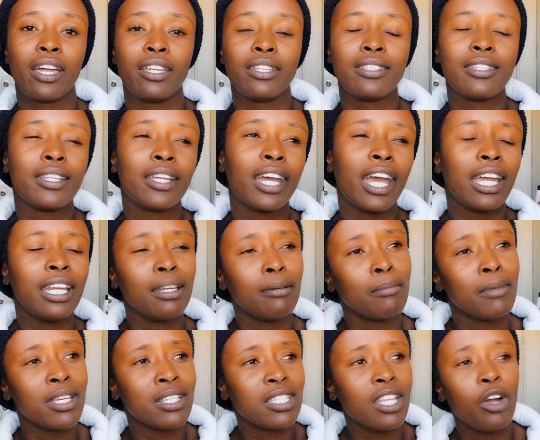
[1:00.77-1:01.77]
Is it
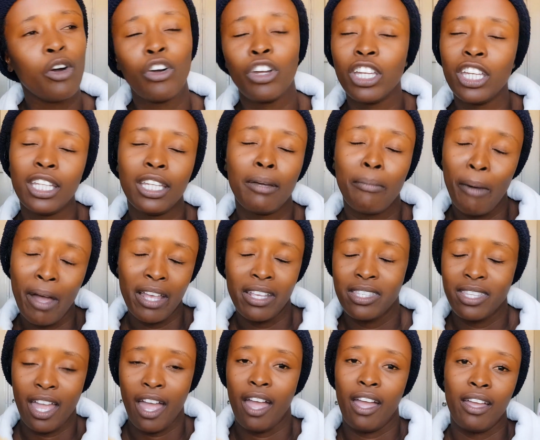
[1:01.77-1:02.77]
kinemaster or
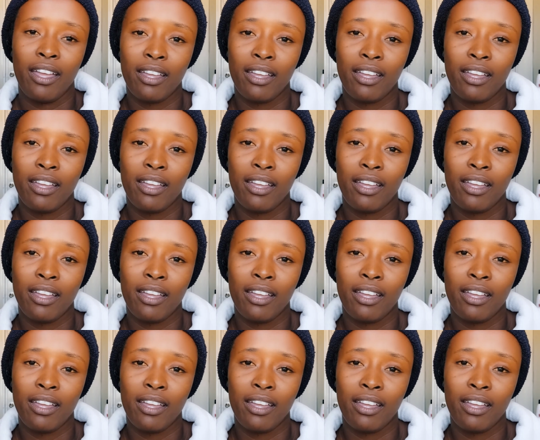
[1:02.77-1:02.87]
kinemaster?